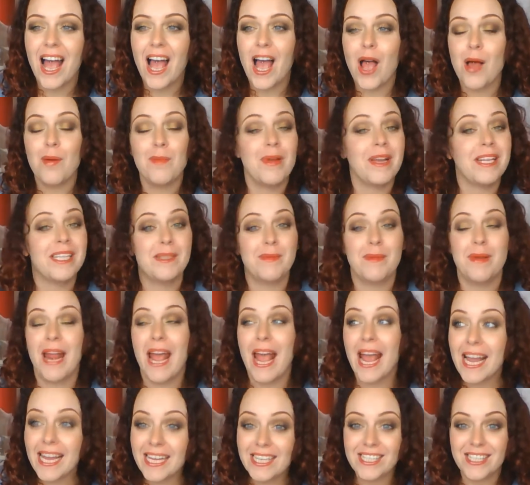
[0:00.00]
It's been
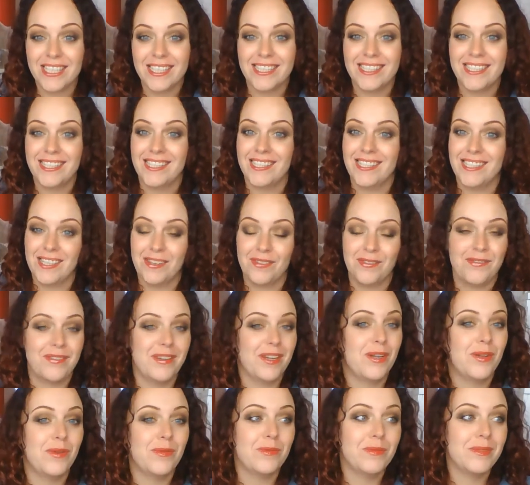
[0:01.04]
ages since I
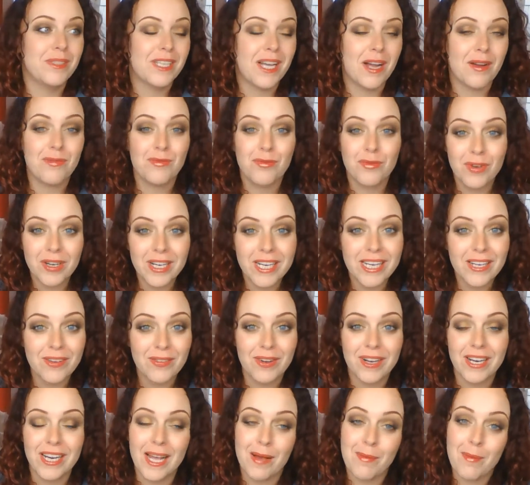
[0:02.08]
filmed. I
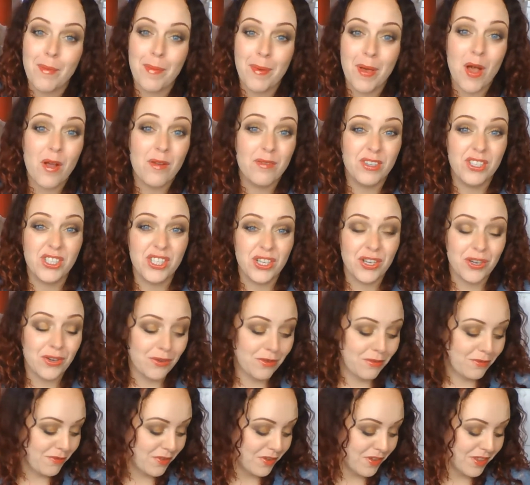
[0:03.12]
really am a bit
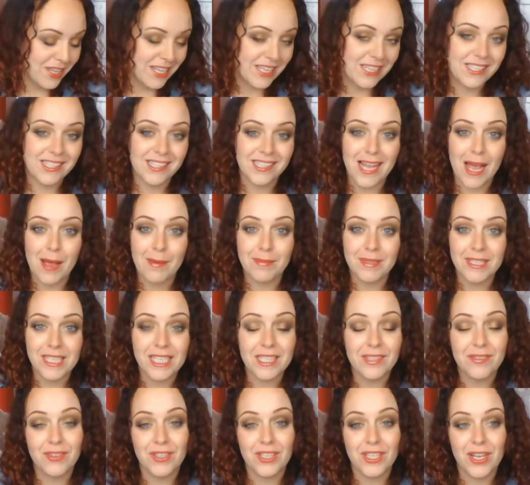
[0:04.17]
overdue for this
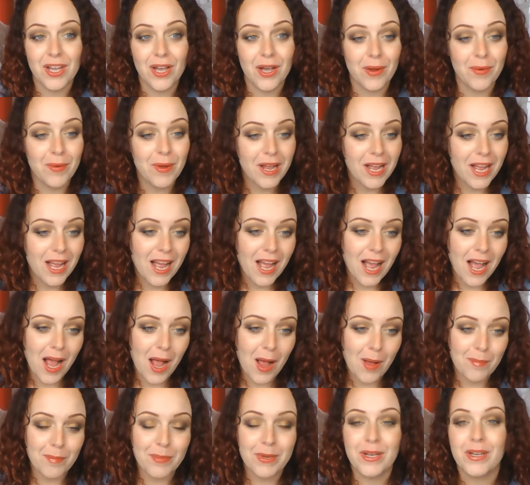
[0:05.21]
Empties video
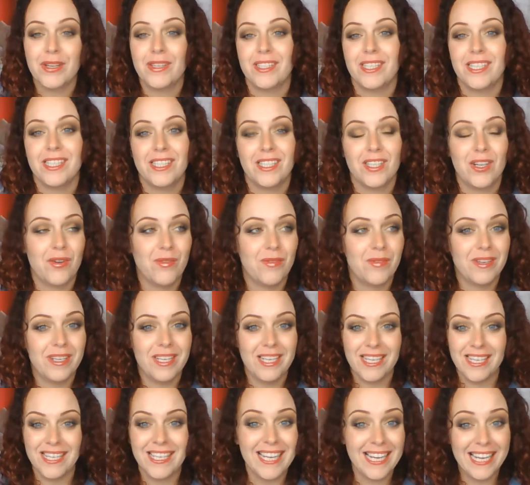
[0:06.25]
because it's
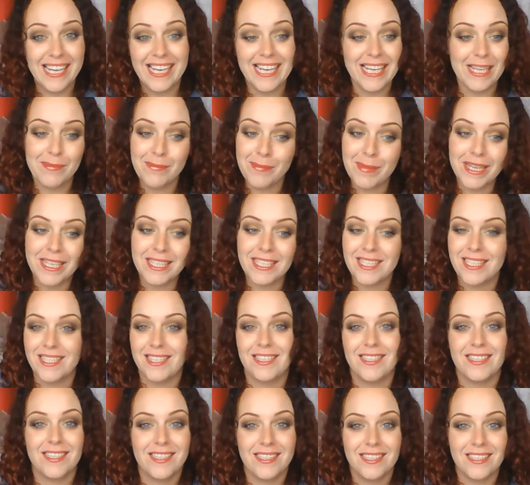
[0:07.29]
currently nearly
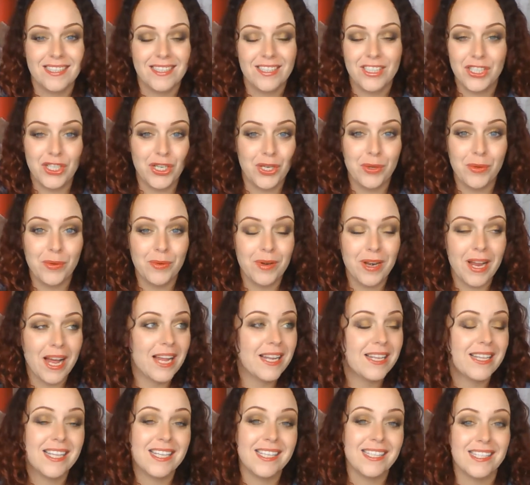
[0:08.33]
mid-June
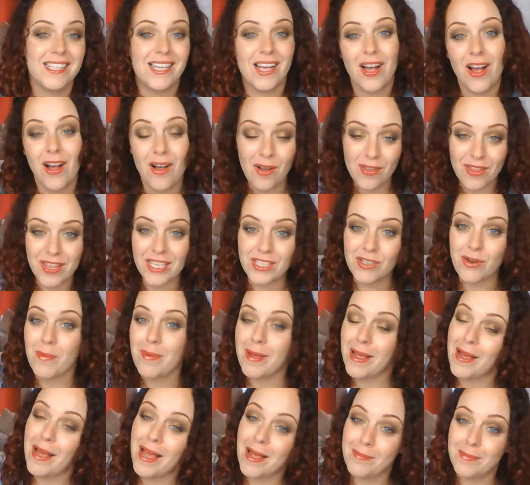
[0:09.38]
and these are a
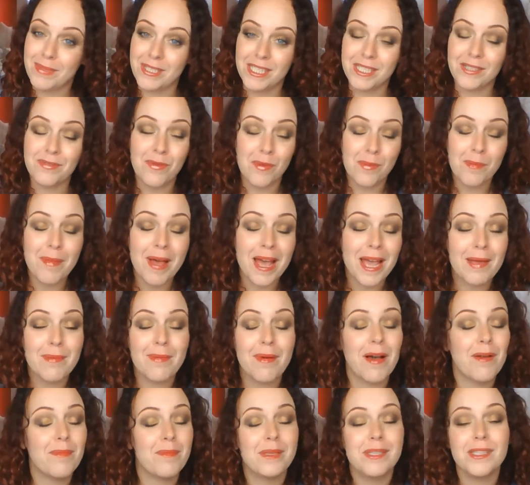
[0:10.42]
bit Empties for May,
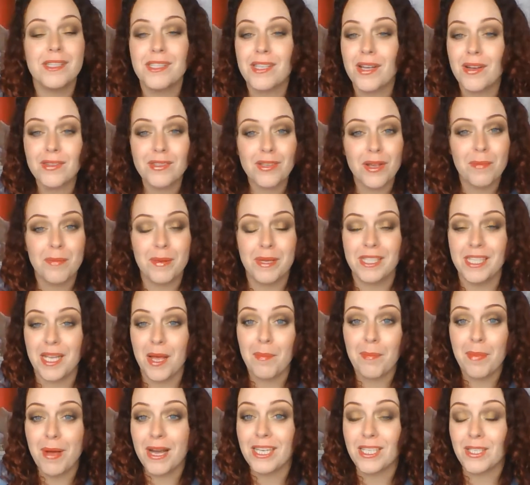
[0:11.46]
but I've been so busy.
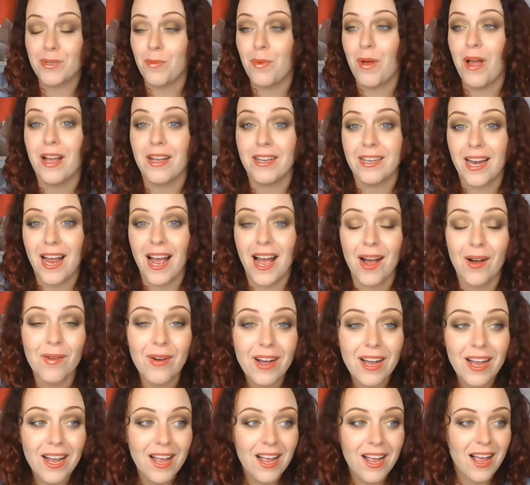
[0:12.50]
I'm back to work now
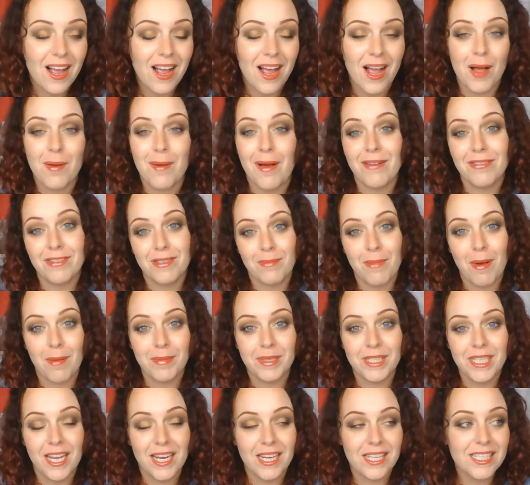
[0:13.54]
after my
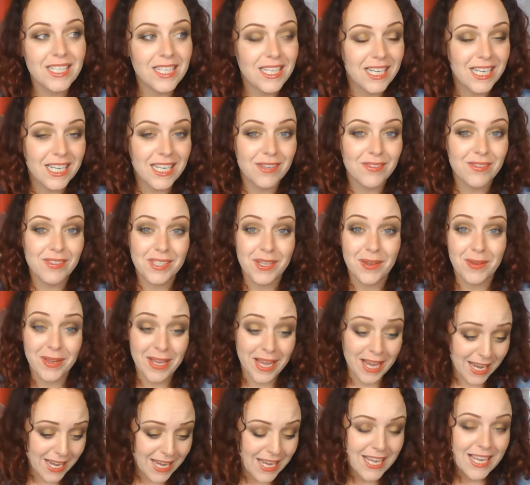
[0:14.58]
maternity leave. So
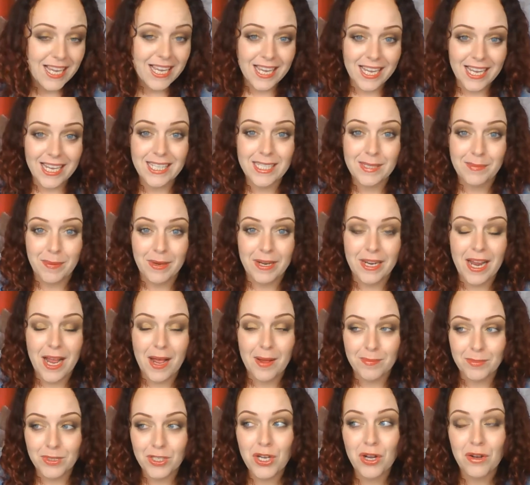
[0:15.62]
yeah, it's
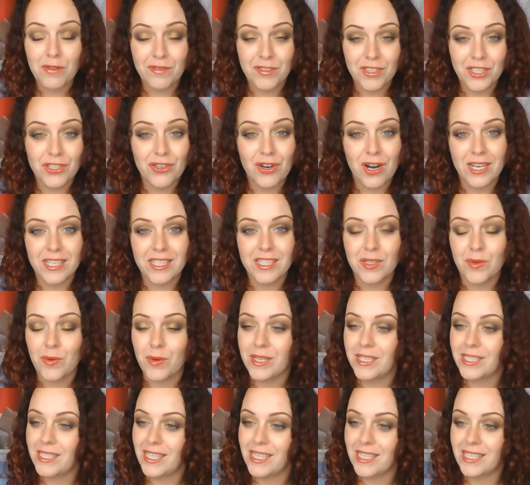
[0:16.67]
been tough to try and
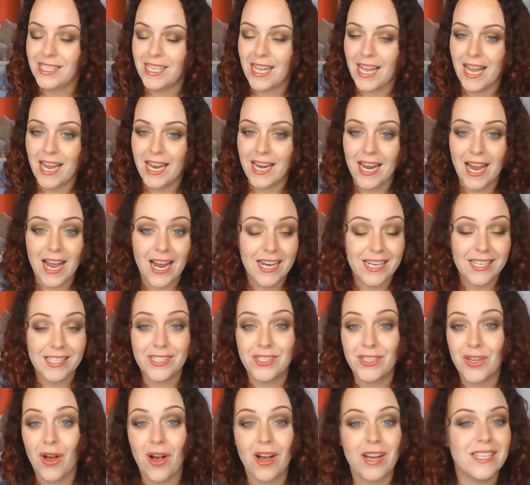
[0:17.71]
squeeze this in, and
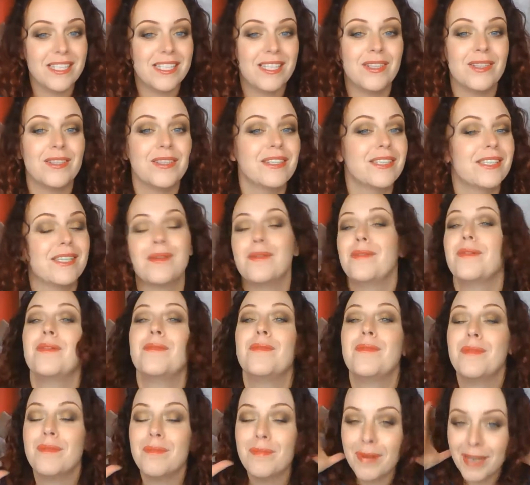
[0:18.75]
it's not ideal because
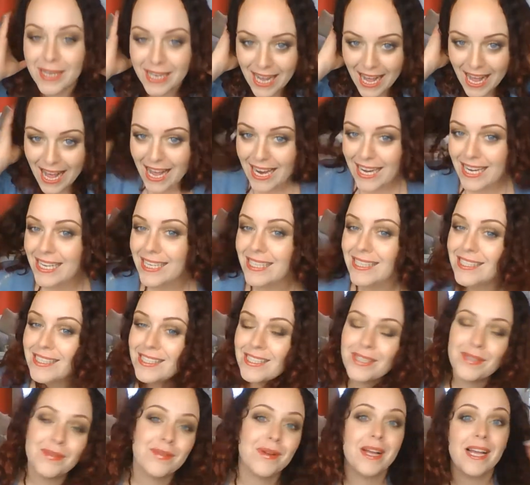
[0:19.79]
my hair needs
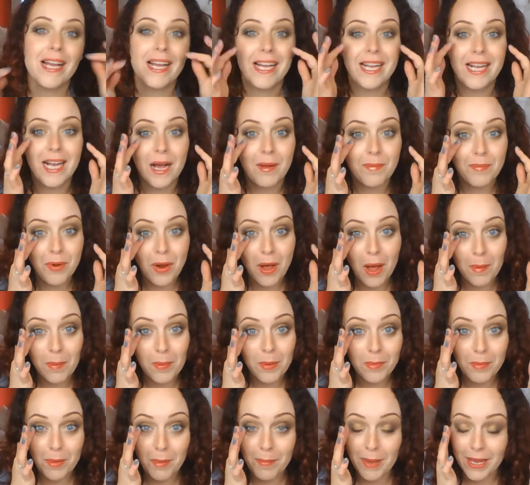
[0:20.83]
doing. I'm not
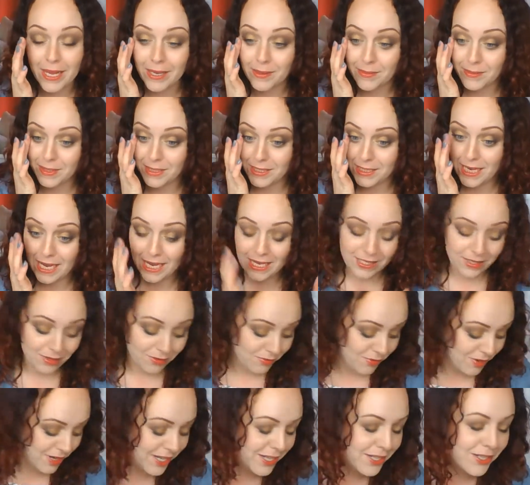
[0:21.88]
happy with my makeup today, so I
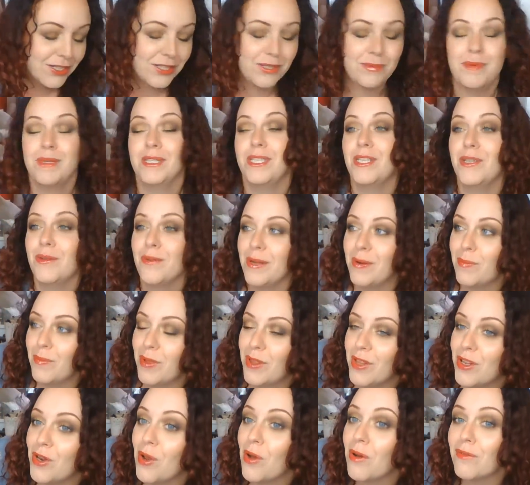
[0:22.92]
really could be doing
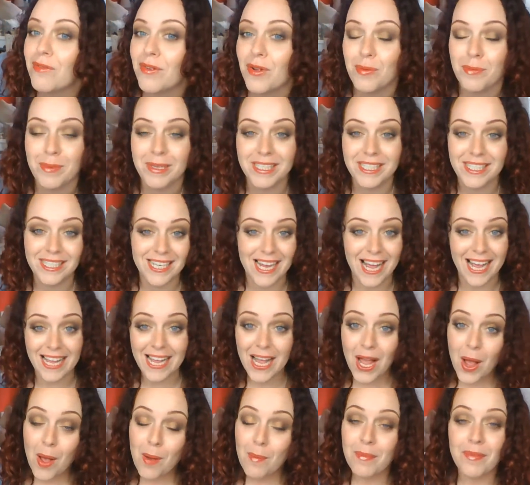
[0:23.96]
with not filming today,
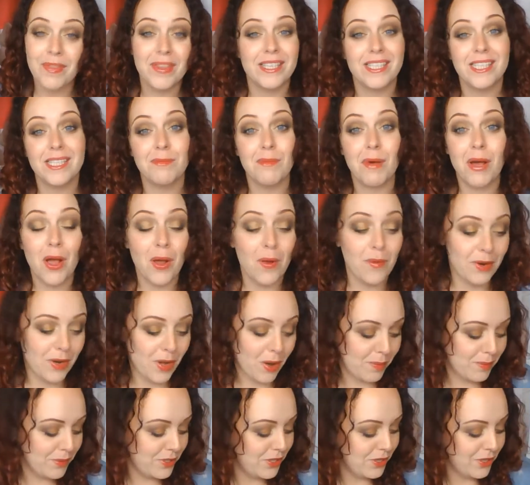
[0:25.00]
but this is my only
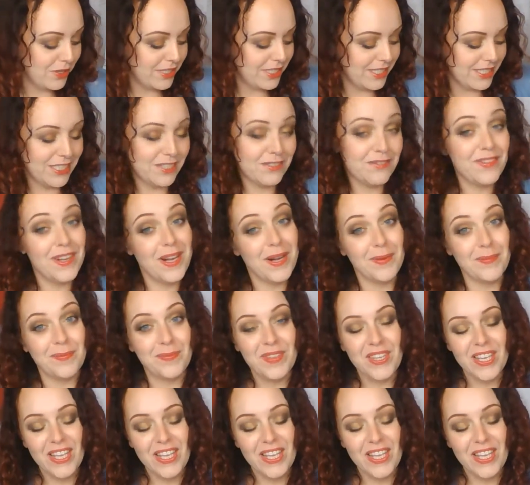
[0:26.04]
opportunity to film.